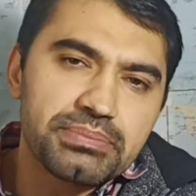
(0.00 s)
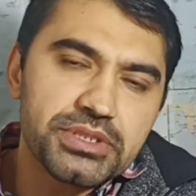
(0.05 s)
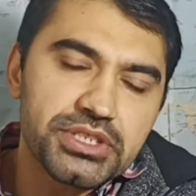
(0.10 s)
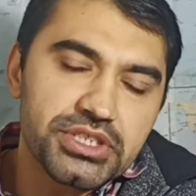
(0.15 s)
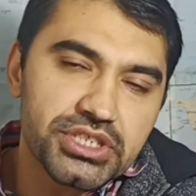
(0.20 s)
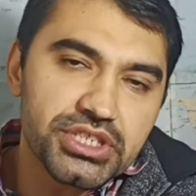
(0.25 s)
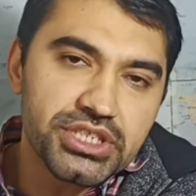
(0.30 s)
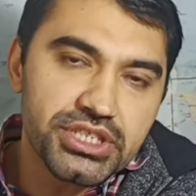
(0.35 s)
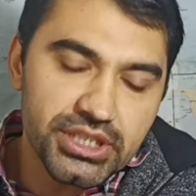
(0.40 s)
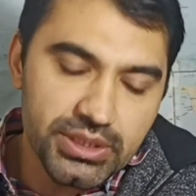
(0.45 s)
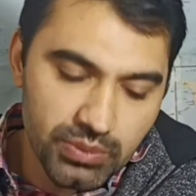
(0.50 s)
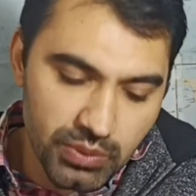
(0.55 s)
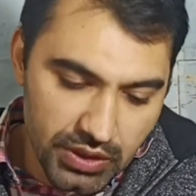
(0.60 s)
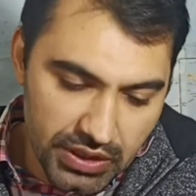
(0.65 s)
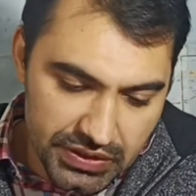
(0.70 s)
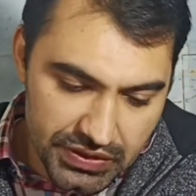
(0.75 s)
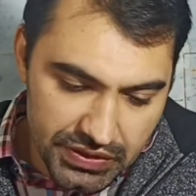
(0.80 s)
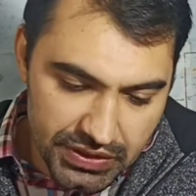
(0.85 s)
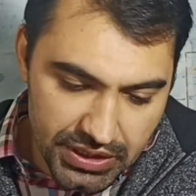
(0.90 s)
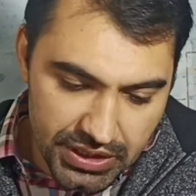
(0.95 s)
the treaty
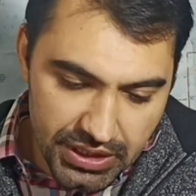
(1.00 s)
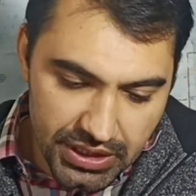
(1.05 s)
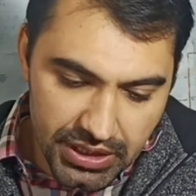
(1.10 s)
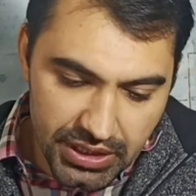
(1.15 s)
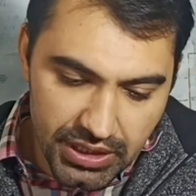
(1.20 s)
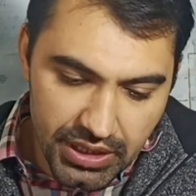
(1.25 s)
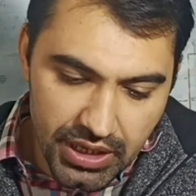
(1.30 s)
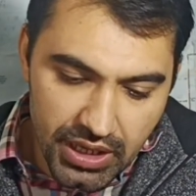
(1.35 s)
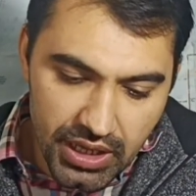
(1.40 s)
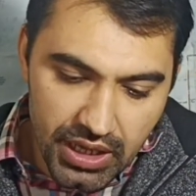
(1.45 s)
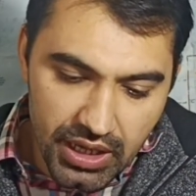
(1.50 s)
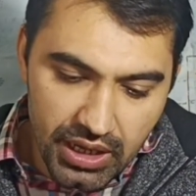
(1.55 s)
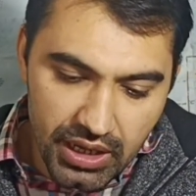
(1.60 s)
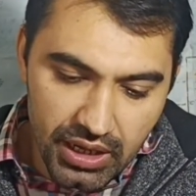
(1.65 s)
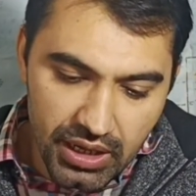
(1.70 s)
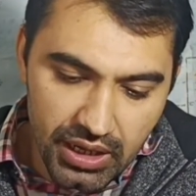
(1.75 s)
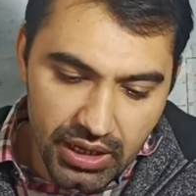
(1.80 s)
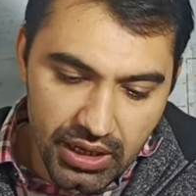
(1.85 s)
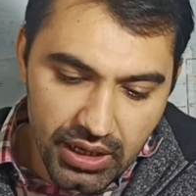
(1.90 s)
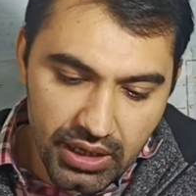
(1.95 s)
was the
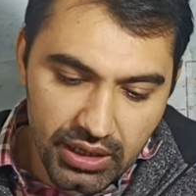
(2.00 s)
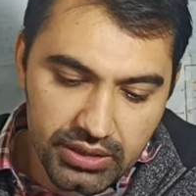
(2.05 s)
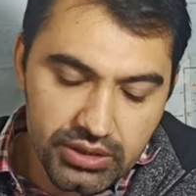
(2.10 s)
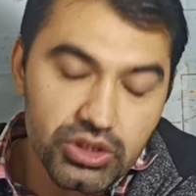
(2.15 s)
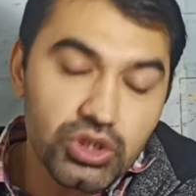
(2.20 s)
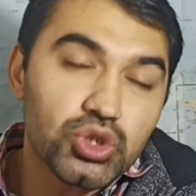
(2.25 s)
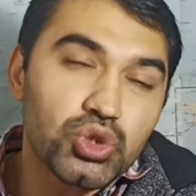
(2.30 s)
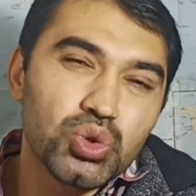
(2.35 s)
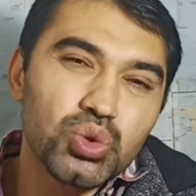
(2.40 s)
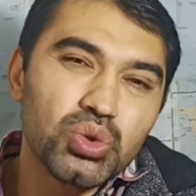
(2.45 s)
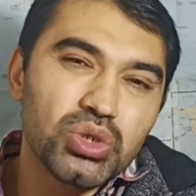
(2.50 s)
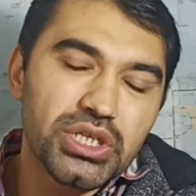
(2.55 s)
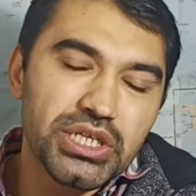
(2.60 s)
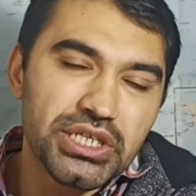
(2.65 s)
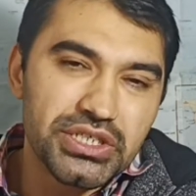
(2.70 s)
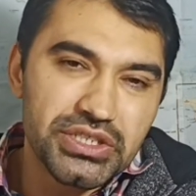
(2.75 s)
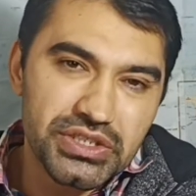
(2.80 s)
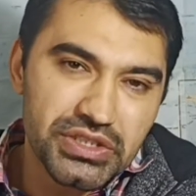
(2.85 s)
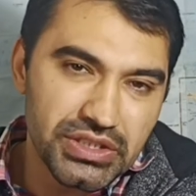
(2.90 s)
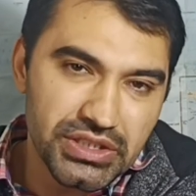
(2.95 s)
two
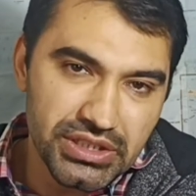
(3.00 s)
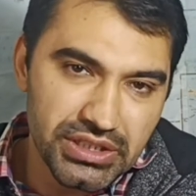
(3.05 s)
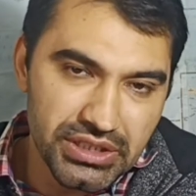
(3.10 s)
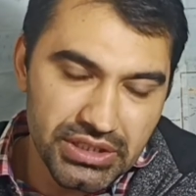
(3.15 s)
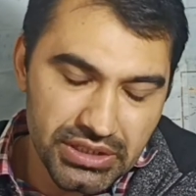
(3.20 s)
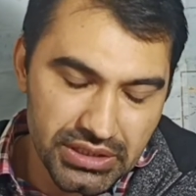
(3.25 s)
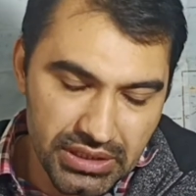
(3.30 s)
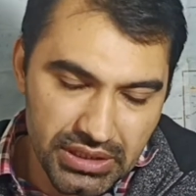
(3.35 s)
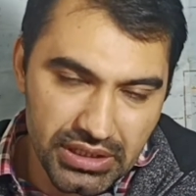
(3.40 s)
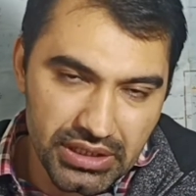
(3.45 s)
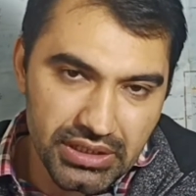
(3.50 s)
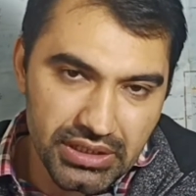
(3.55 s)
country